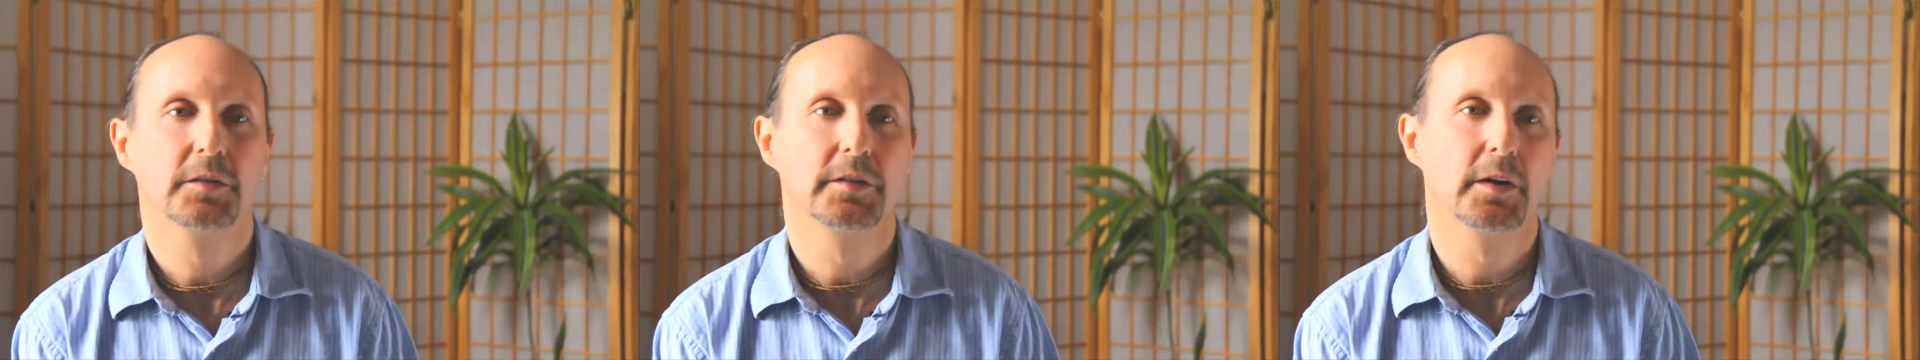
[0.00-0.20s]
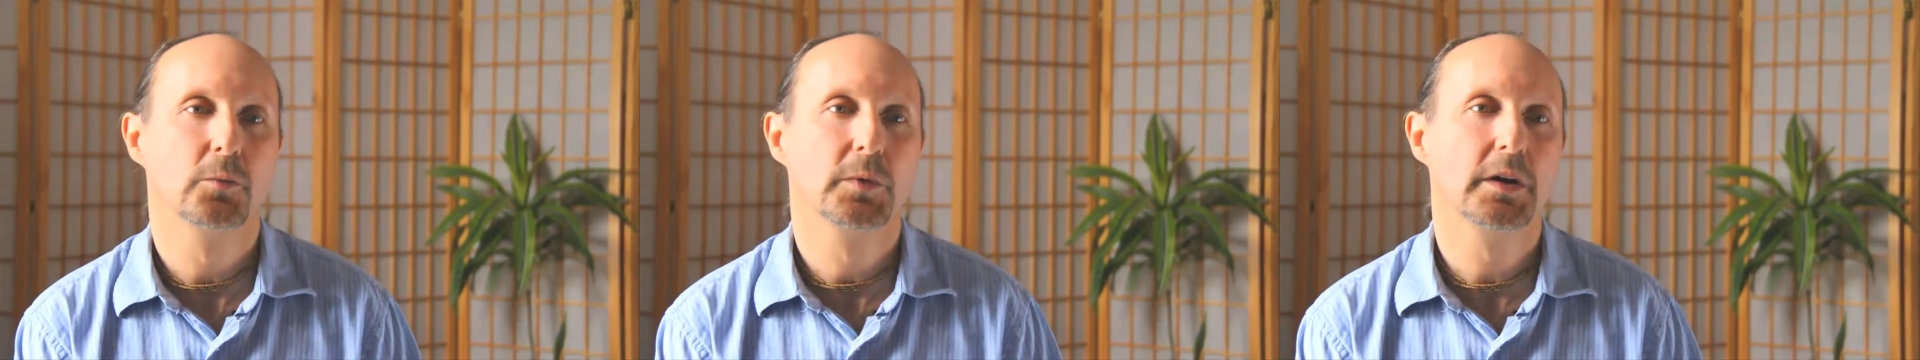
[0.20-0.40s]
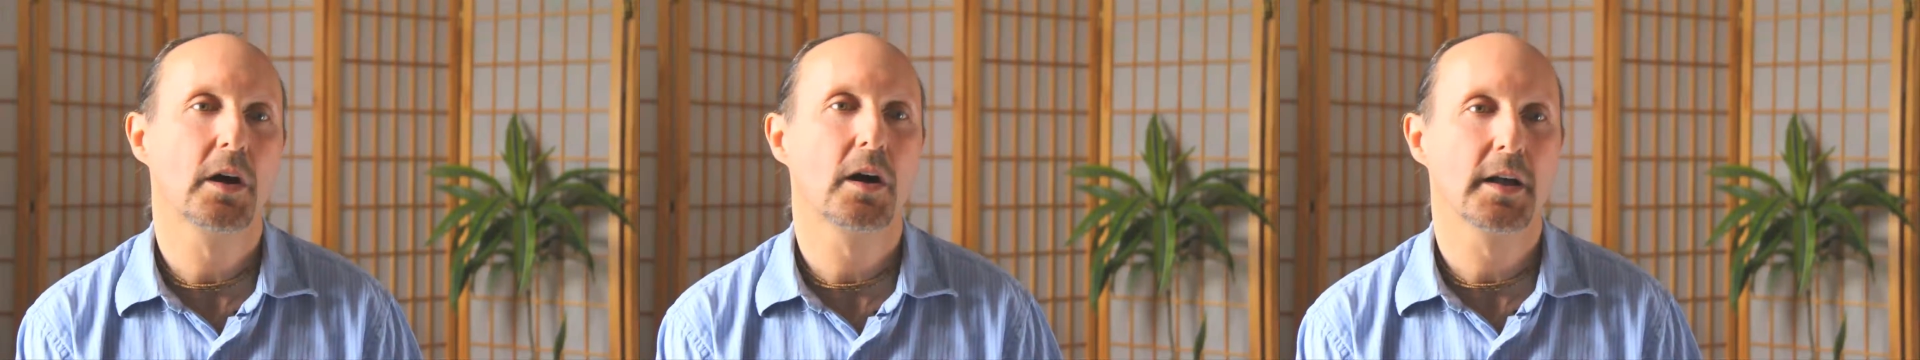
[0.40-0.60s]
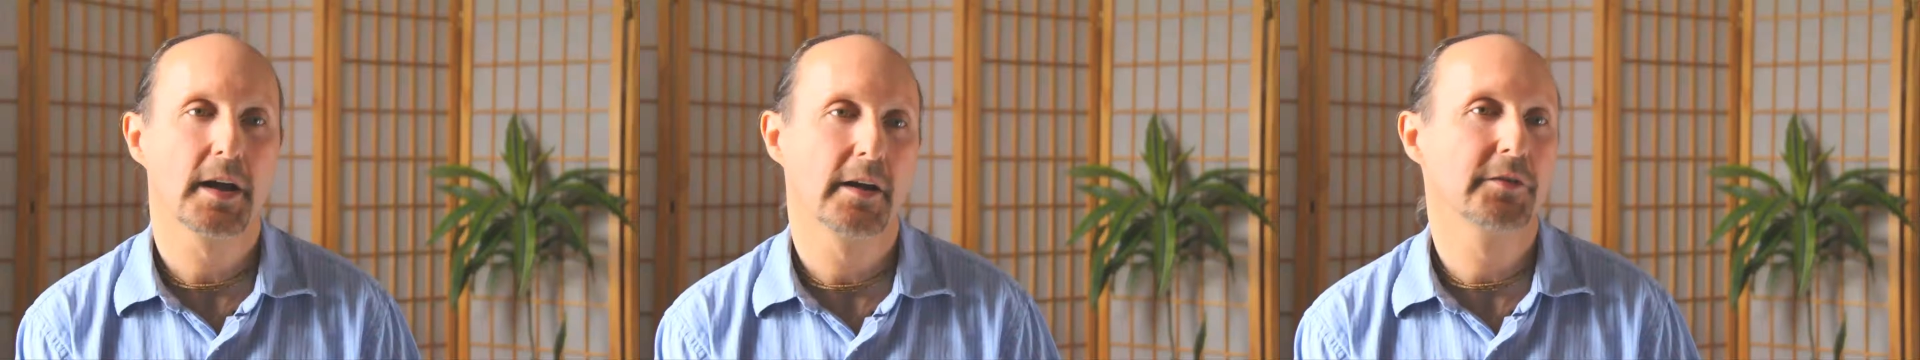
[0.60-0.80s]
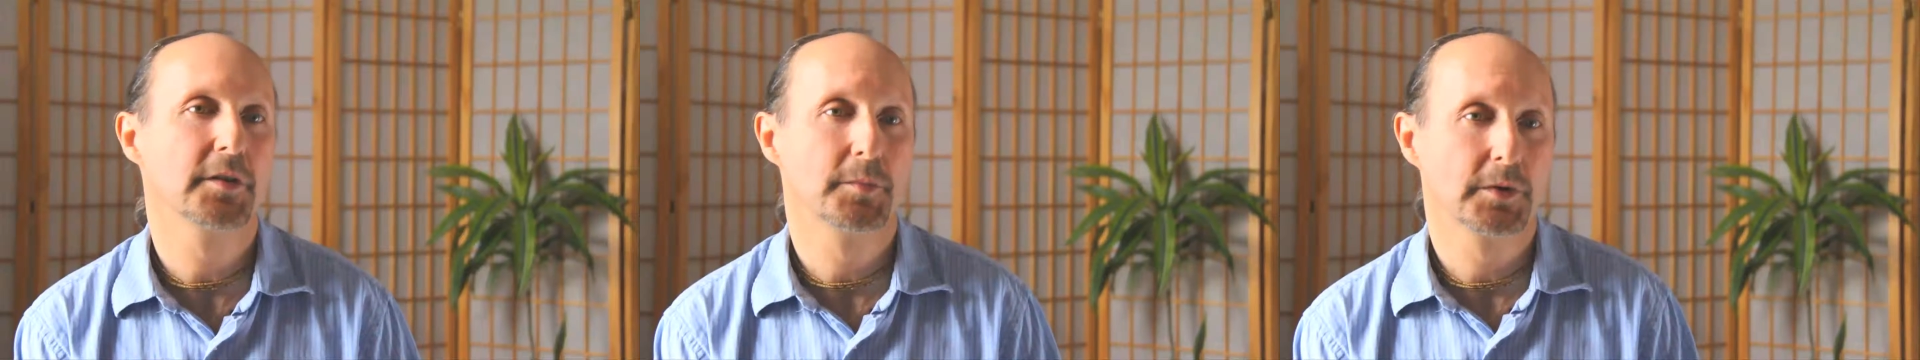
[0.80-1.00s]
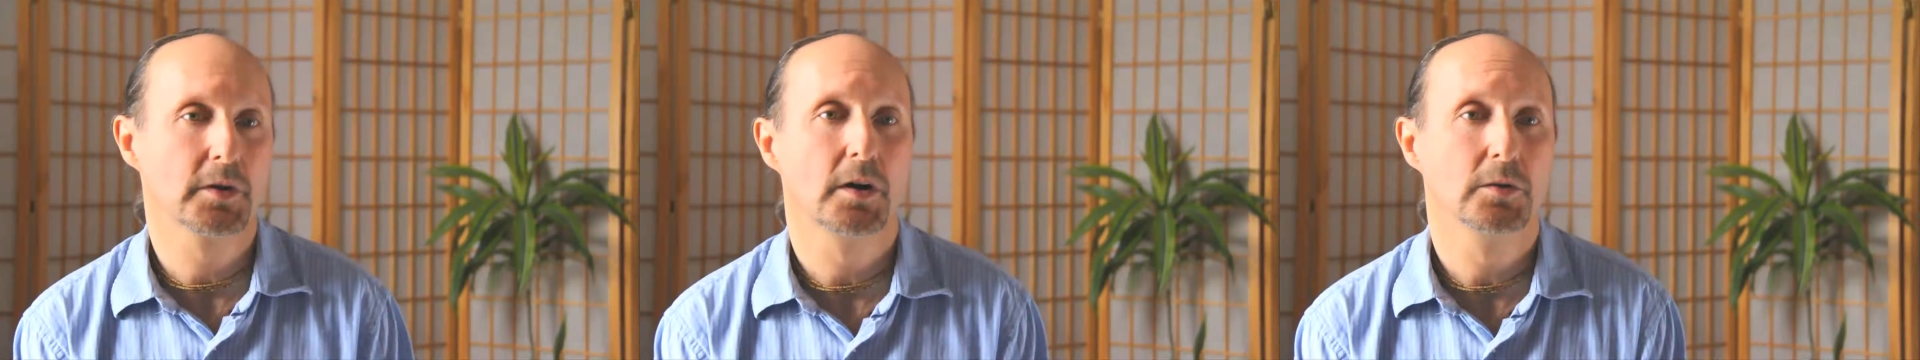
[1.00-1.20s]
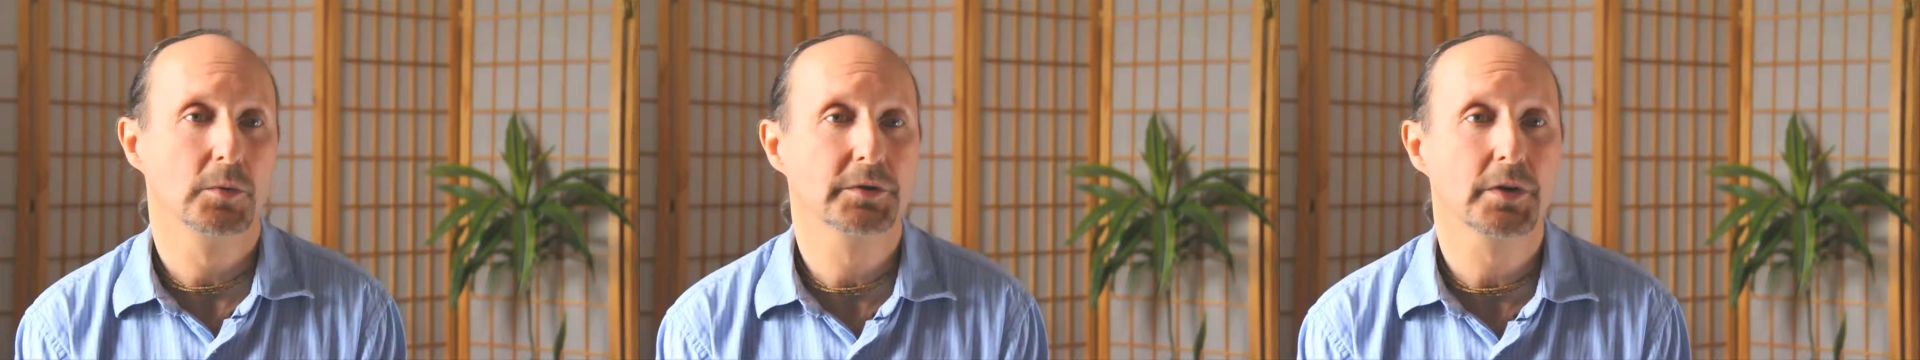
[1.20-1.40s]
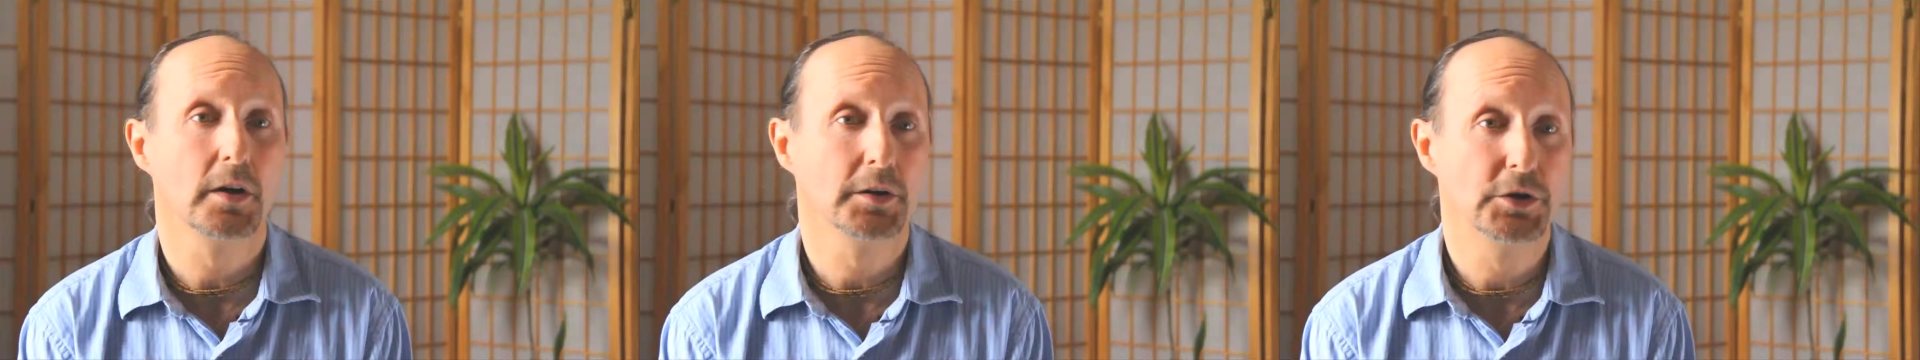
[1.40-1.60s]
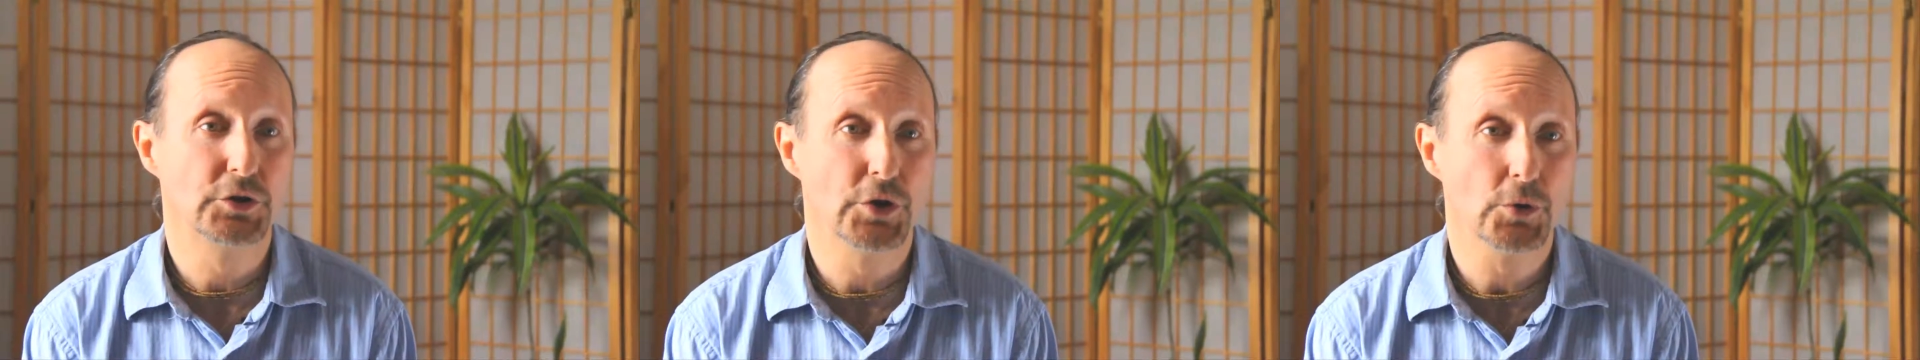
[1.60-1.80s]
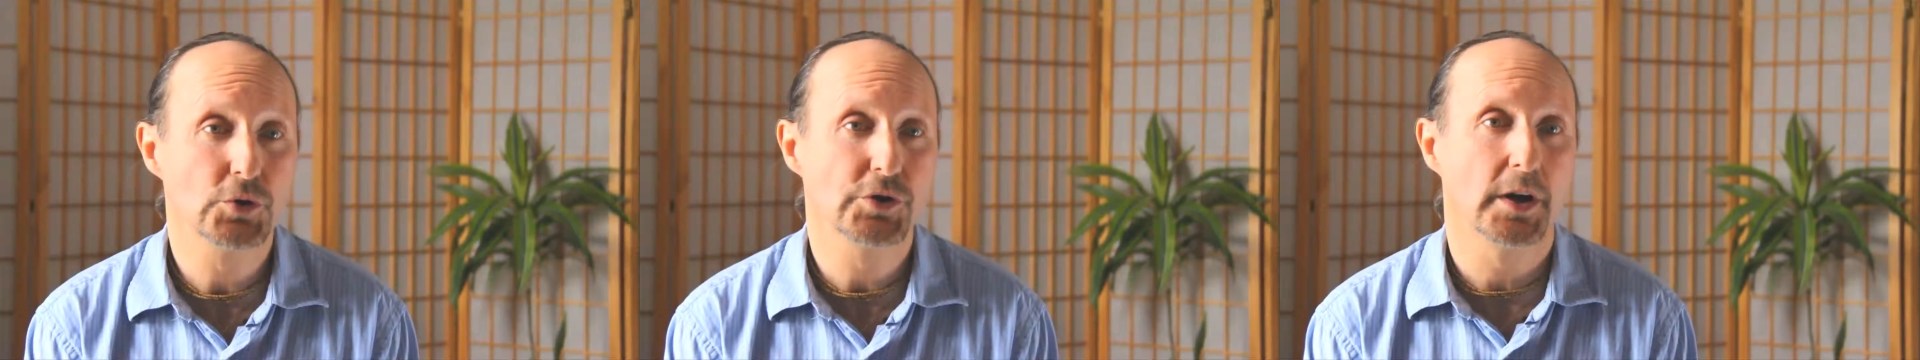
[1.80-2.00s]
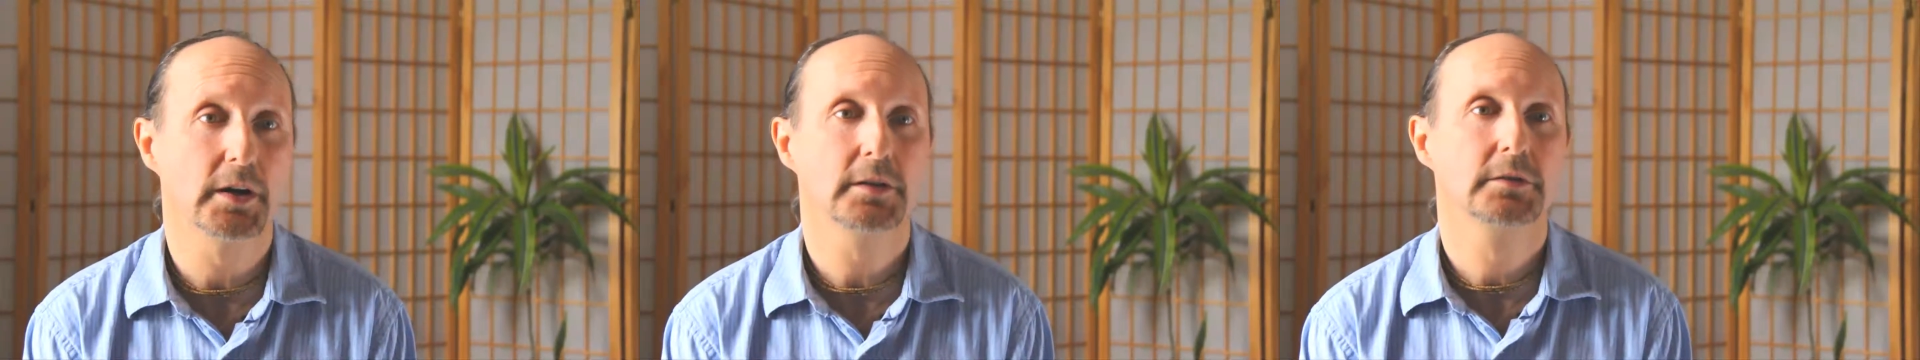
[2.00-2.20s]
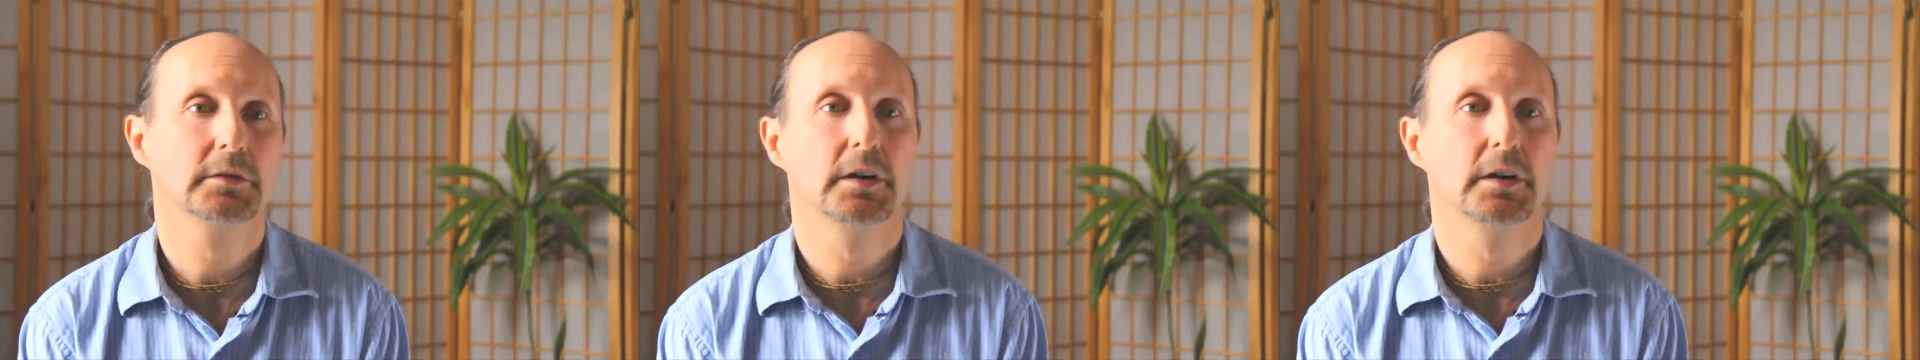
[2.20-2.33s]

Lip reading: that we all have something called what's called a dosha.